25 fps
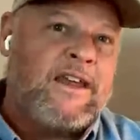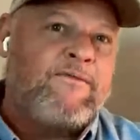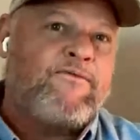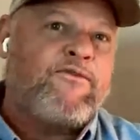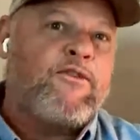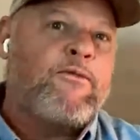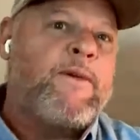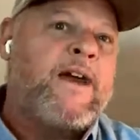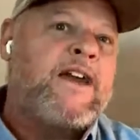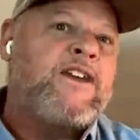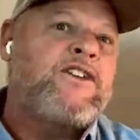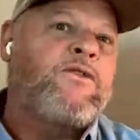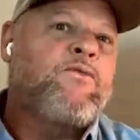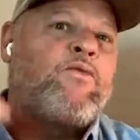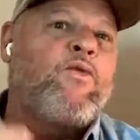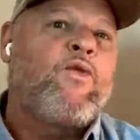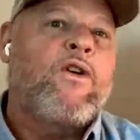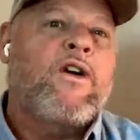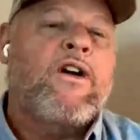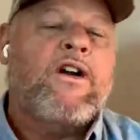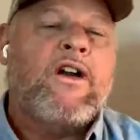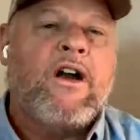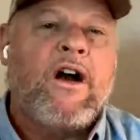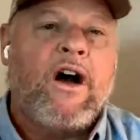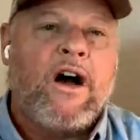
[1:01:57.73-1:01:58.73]
and information
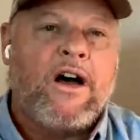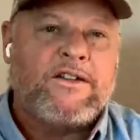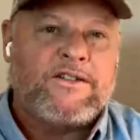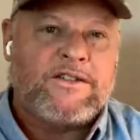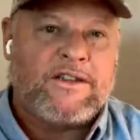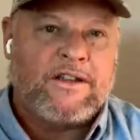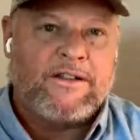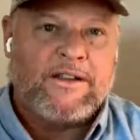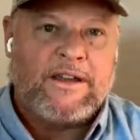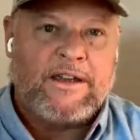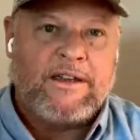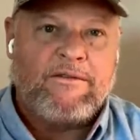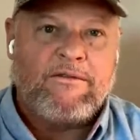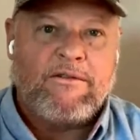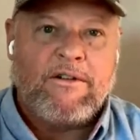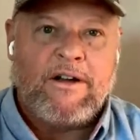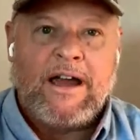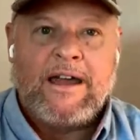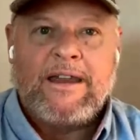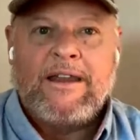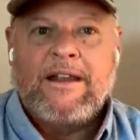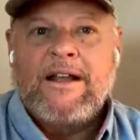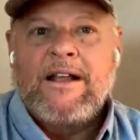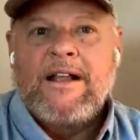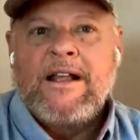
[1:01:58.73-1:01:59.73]
war constantly,
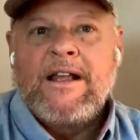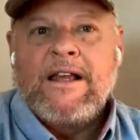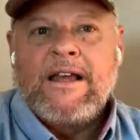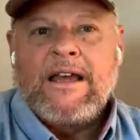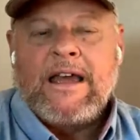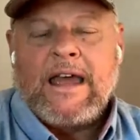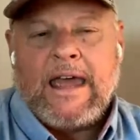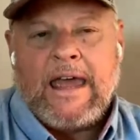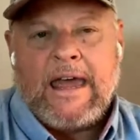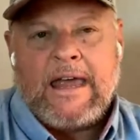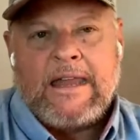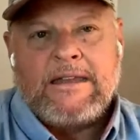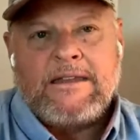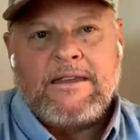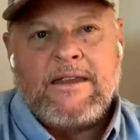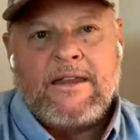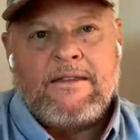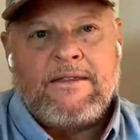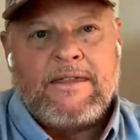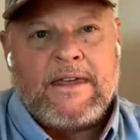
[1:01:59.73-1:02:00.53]
right? And